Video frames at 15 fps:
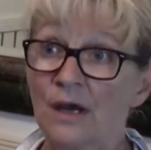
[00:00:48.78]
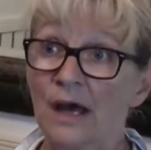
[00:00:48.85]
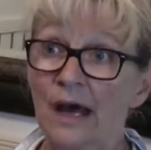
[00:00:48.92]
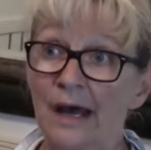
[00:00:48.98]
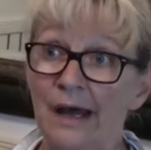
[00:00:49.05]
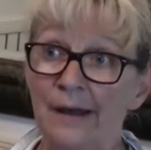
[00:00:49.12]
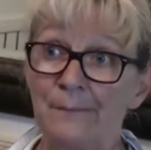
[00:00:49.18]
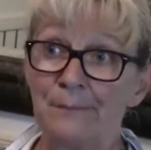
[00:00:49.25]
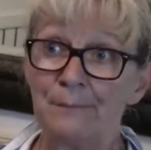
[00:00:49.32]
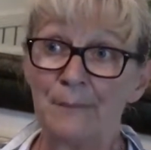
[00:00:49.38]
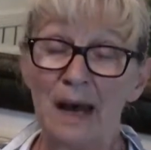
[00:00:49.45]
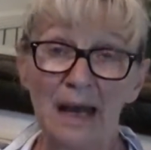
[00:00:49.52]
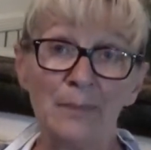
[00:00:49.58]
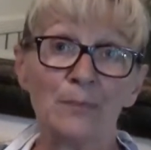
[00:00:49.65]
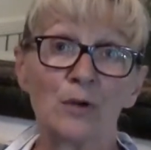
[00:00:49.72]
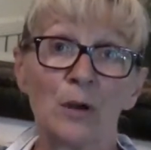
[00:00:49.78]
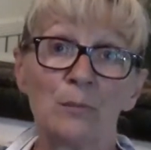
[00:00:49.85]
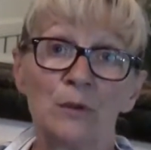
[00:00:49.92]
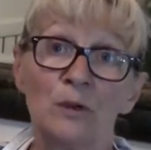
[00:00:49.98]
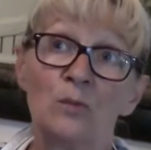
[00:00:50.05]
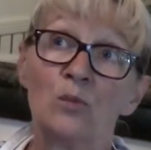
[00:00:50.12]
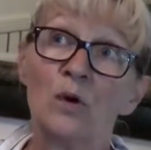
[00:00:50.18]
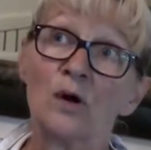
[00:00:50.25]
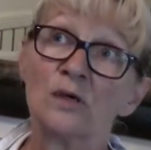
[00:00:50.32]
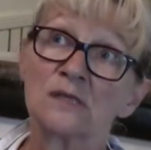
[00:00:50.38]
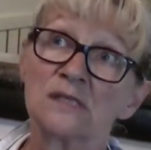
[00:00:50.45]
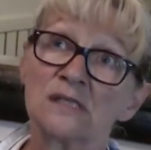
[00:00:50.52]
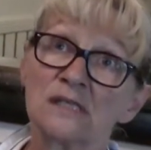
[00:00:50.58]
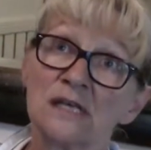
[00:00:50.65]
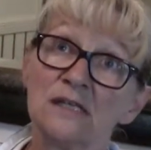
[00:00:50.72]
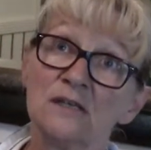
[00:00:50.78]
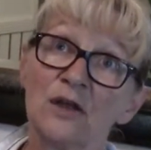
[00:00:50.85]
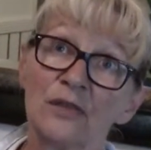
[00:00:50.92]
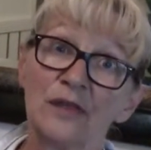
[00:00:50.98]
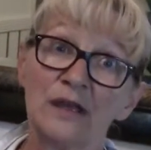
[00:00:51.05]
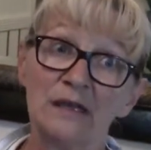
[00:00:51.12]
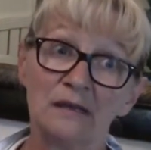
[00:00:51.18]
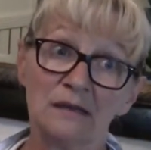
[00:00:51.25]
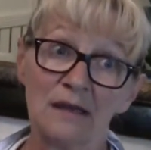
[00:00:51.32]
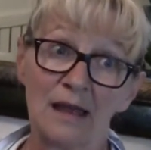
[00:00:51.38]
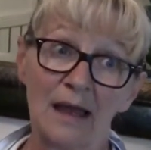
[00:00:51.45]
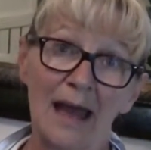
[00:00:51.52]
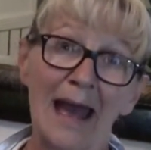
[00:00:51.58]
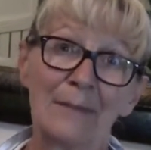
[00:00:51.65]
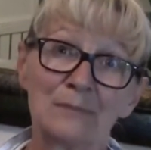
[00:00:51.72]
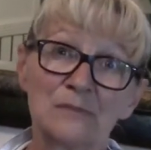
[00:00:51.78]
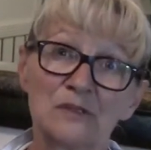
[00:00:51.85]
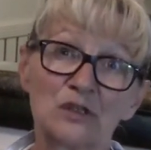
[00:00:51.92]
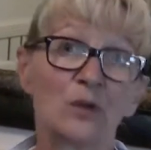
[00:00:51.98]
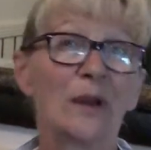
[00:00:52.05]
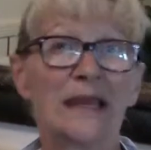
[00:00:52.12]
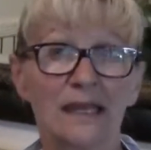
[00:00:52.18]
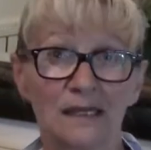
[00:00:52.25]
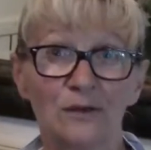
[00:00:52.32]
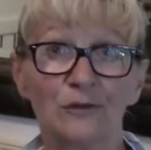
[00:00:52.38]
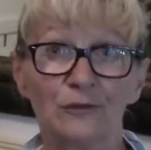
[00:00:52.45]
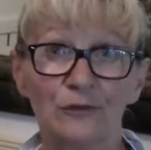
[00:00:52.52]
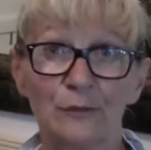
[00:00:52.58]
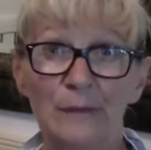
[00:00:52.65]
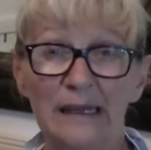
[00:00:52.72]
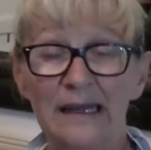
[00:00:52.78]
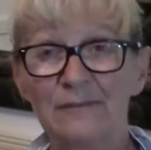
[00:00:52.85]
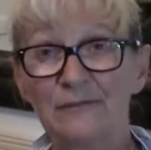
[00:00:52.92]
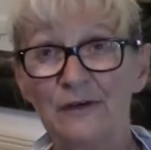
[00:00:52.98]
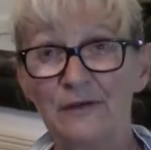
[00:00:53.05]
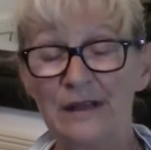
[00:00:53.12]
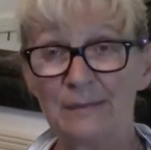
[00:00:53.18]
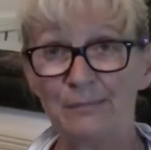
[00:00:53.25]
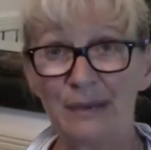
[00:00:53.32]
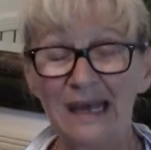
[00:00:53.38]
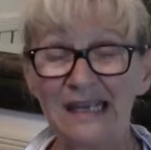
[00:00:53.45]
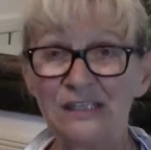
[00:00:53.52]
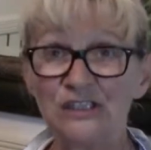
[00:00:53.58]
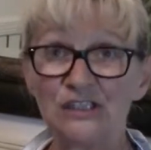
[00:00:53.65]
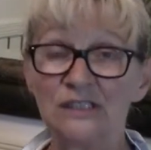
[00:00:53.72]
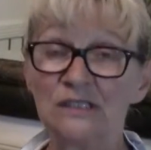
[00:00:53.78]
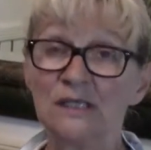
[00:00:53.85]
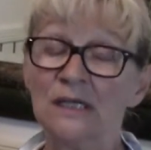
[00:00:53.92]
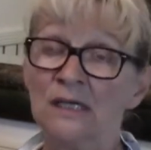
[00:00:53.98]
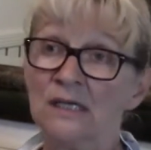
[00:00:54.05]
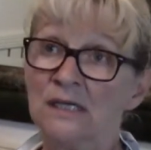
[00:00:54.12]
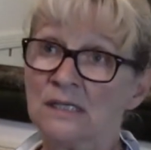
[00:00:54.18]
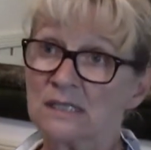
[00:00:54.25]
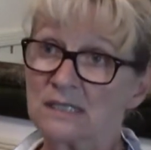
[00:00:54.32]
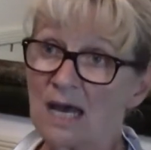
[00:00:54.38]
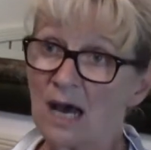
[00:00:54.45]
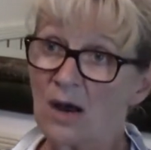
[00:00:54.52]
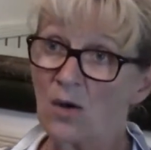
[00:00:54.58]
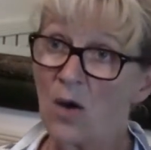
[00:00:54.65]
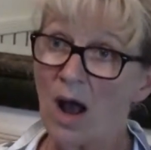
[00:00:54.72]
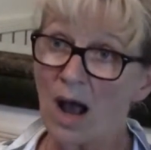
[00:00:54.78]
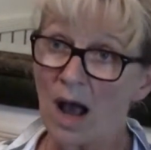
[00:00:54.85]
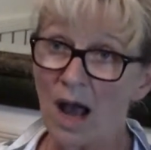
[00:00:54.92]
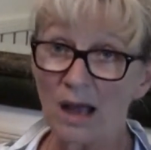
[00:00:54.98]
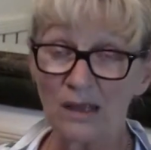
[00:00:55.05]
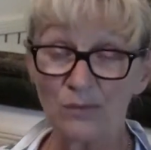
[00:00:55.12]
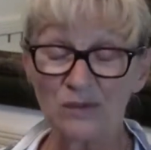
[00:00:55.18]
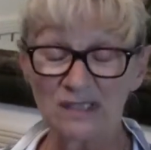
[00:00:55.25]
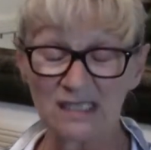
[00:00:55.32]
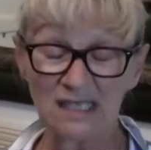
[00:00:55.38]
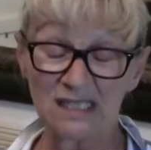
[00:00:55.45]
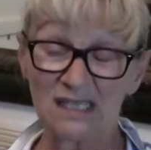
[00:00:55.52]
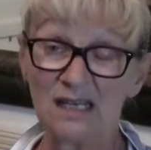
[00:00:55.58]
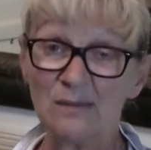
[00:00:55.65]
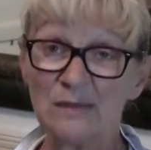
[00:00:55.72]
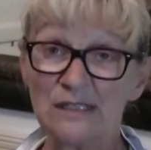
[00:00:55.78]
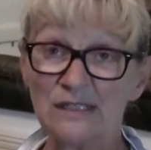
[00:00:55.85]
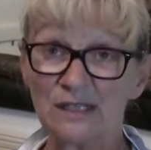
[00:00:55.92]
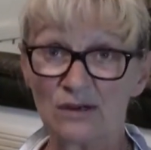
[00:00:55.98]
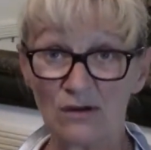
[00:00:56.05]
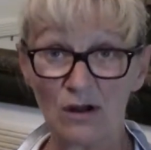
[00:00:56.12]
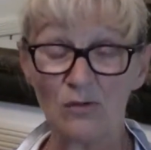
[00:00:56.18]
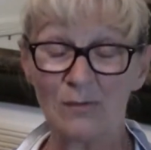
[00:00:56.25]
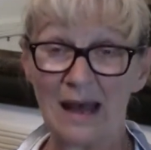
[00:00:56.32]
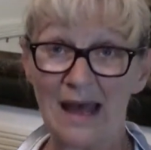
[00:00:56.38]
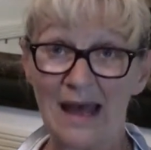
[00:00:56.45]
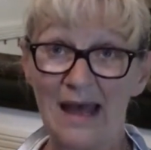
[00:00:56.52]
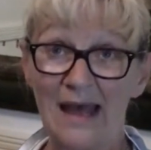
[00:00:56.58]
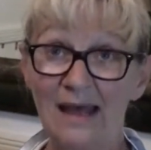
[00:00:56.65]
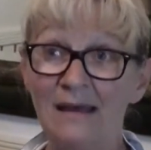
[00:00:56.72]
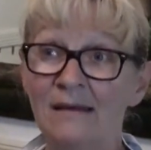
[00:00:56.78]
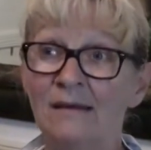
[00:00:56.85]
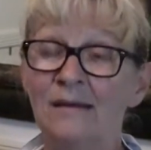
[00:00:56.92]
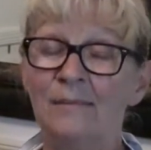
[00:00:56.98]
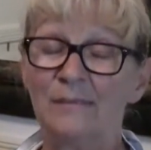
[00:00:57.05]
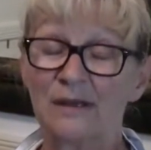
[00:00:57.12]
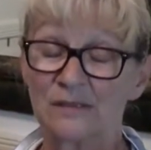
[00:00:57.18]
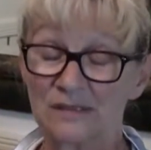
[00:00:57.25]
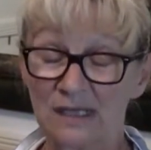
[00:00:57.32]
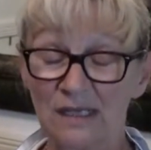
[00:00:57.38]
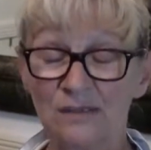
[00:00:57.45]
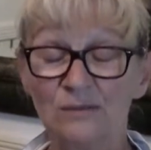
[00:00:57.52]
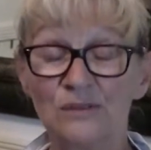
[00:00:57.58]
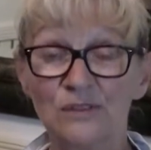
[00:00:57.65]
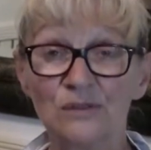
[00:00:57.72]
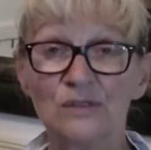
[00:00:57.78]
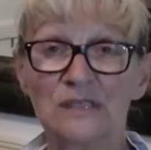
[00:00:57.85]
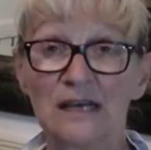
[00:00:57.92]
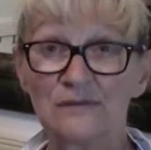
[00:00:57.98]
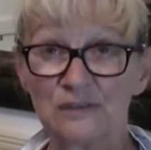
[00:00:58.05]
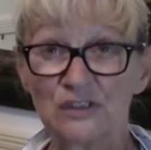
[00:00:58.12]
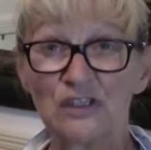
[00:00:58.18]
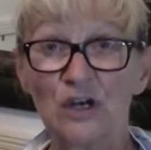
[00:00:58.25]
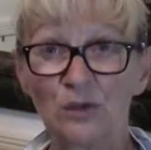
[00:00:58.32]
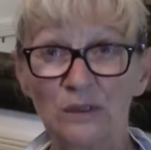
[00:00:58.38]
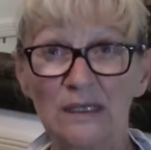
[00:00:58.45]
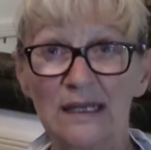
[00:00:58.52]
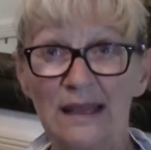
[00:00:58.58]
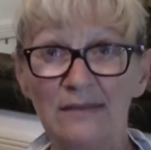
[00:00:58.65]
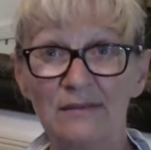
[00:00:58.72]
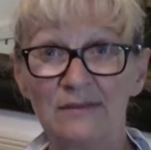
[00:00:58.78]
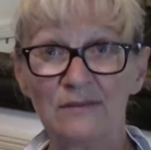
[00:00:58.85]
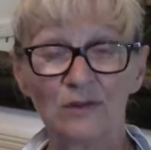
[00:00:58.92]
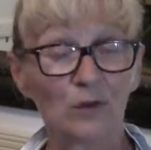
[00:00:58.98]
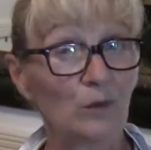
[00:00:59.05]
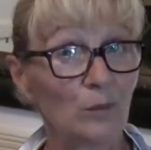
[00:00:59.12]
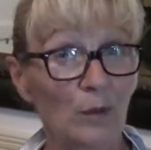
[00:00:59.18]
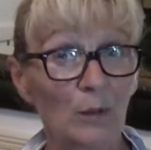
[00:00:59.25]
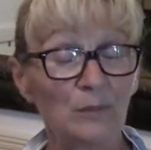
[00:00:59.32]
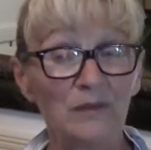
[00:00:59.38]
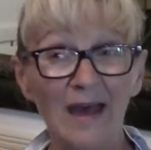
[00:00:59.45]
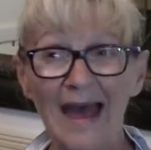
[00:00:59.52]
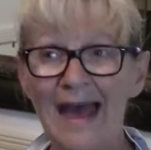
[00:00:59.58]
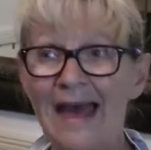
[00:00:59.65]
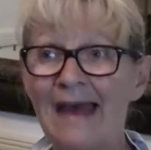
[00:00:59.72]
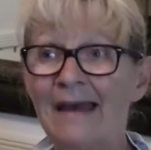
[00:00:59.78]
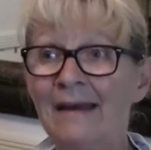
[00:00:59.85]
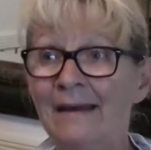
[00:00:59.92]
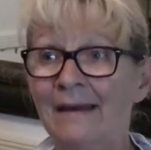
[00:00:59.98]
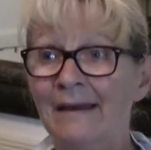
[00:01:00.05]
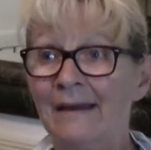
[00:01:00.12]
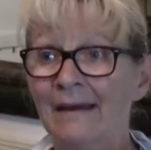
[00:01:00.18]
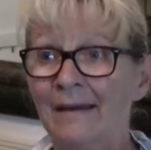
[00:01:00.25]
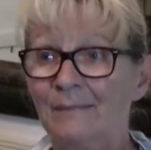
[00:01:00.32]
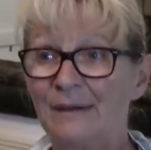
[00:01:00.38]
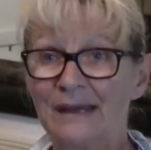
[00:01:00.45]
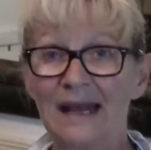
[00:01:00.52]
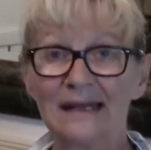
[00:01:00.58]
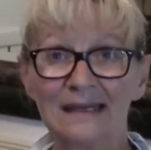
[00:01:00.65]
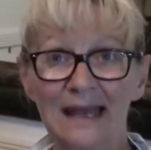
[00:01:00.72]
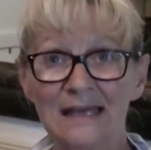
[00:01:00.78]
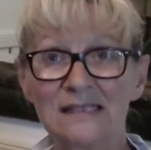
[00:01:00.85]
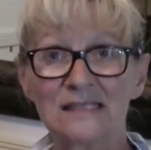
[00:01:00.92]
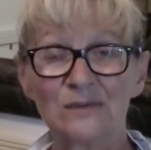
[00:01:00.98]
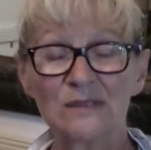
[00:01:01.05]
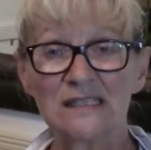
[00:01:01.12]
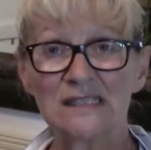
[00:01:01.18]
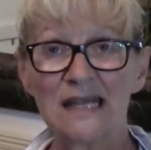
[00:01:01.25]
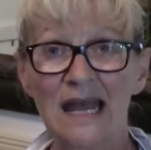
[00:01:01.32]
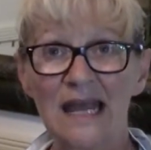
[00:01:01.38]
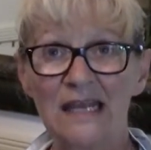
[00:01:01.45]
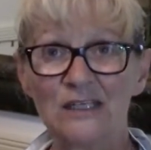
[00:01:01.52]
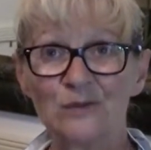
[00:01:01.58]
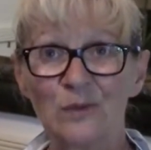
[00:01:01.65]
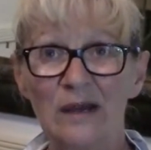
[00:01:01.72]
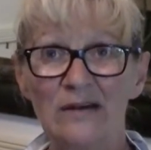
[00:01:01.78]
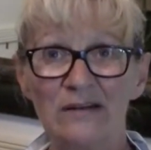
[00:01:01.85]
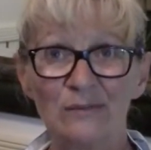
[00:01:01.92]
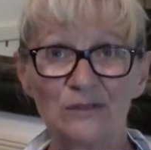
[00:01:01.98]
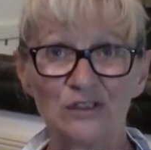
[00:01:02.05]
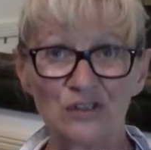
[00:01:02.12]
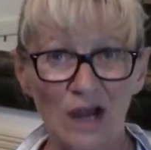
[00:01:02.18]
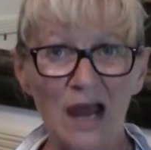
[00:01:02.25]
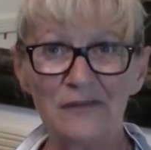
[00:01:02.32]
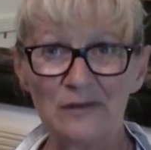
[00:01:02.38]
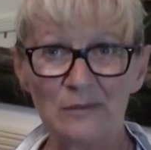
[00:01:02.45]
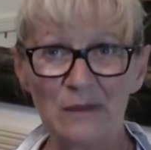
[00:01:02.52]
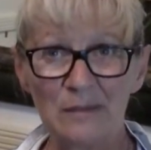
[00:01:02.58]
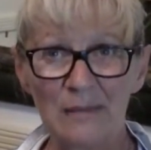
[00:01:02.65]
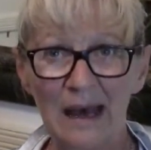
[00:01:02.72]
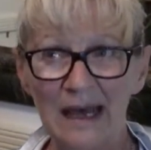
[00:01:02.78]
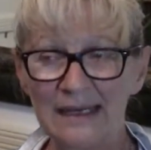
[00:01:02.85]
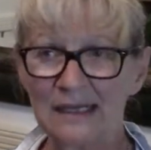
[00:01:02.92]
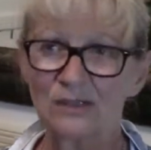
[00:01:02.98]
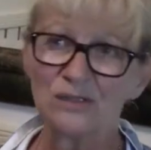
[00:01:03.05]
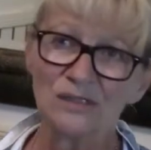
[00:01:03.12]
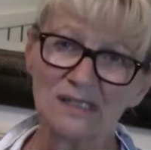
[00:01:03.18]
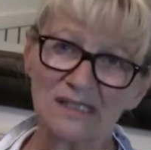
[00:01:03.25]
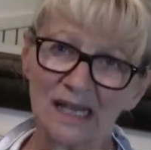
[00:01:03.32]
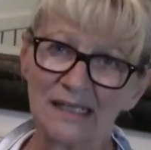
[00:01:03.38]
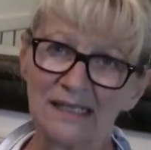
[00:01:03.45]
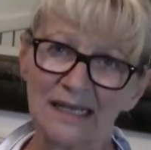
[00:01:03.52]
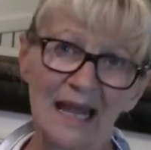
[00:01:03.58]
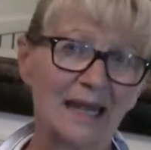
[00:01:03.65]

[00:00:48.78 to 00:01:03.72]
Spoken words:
My problem was that nothing happens quick enough for me. I'm very impatient, so I was determined to grow my hair because I always used to have shoulder length sort of bobbed hair. But I'd get to a stage where it was driving me mad, I couldn't stand it